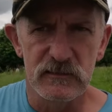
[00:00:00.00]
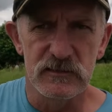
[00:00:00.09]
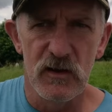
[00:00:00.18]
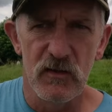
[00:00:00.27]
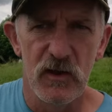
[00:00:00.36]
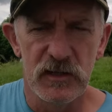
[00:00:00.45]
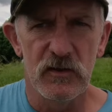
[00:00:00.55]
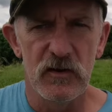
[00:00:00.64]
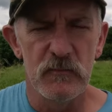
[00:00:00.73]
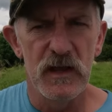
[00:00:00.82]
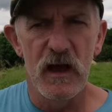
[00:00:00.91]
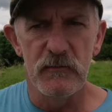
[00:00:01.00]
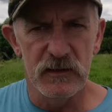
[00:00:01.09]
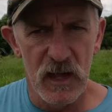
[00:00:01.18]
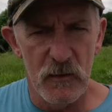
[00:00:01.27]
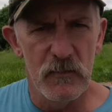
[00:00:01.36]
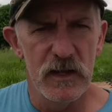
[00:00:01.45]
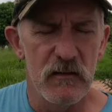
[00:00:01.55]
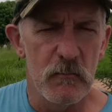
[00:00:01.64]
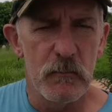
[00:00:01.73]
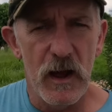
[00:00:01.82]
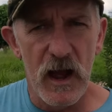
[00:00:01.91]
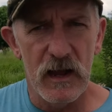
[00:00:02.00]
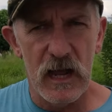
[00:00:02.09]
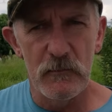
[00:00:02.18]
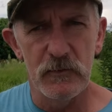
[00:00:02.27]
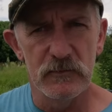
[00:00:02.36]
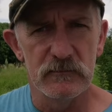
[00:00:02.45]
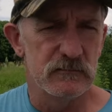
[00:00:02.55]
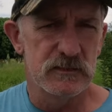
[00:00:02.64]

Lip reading: It's not like you're going to be able to come here and park up and